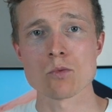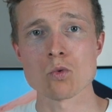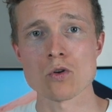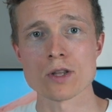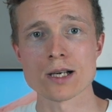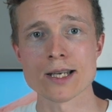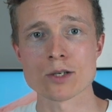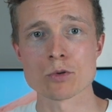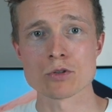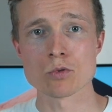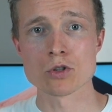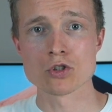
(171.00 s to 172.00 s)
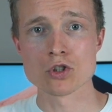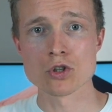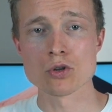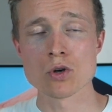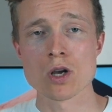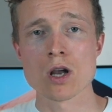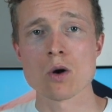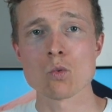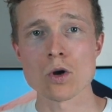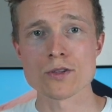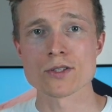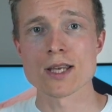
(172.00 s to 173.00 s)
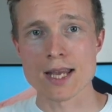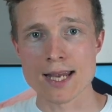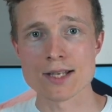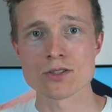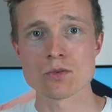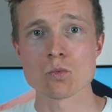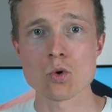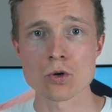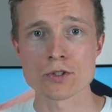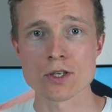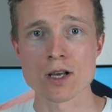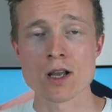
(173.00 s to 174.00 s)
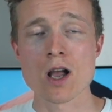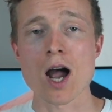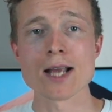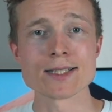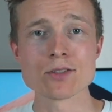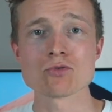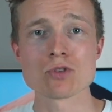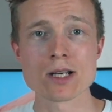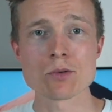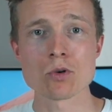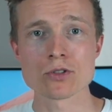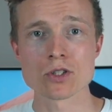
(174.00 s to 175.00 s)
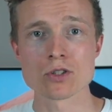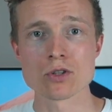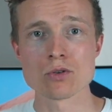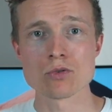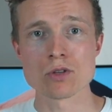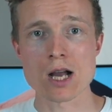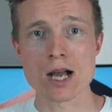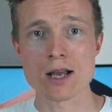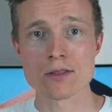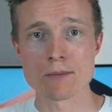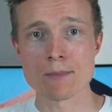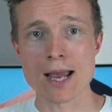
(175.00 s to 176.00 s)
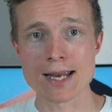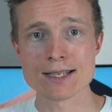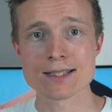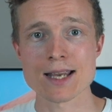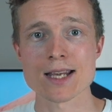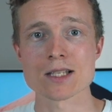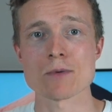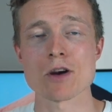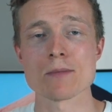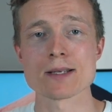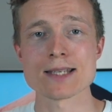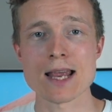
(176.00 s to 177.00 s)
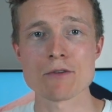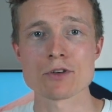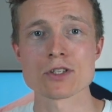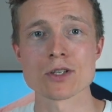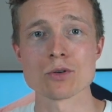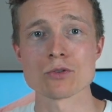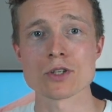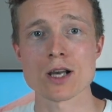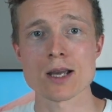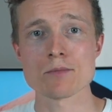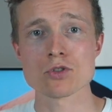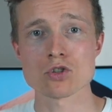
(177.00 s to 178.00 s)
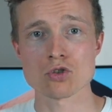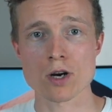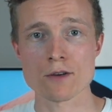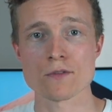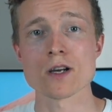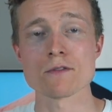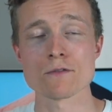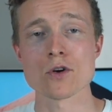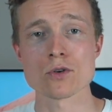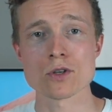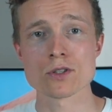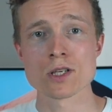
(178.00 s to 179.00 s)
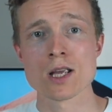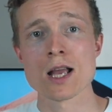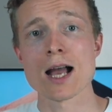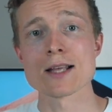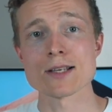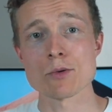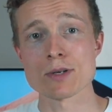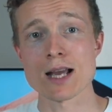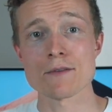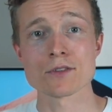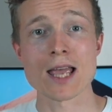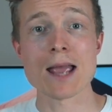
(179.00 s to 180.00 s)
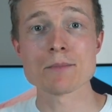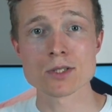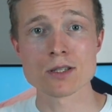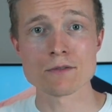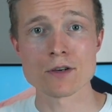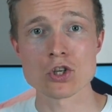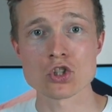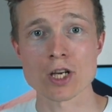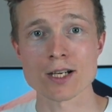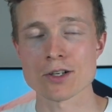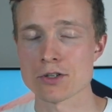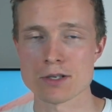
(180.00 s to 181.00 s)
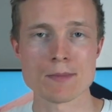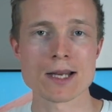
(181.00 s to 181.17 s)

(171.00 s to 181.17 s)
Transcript: what the liquid would do once it hits the water. I didn't really want to do the paint experiment every single time to try and find focus, as I would have to empty the fish tank because it